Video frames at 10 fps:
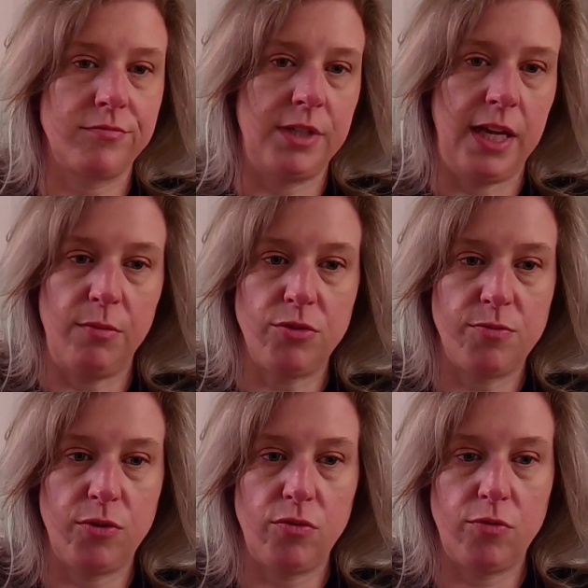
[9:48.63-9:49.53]

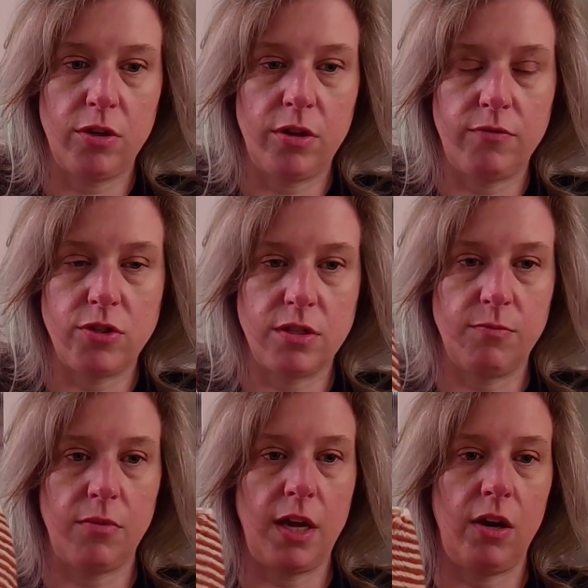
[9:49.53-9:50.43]
tablespoon worth of just
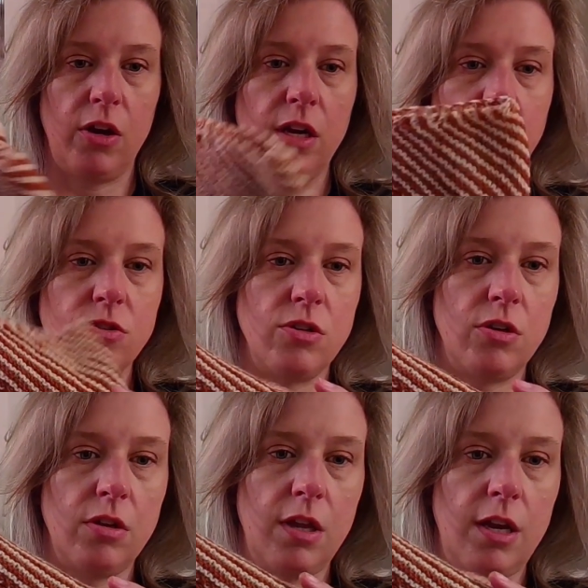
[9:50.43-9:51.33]
some hair
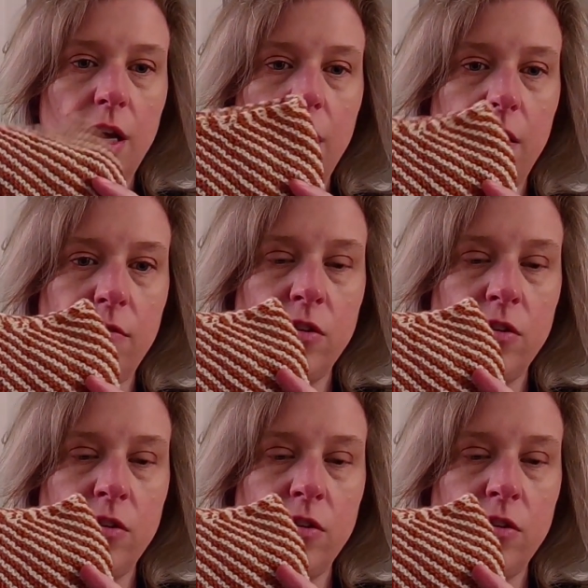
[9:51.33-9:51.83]
conditioner that I have,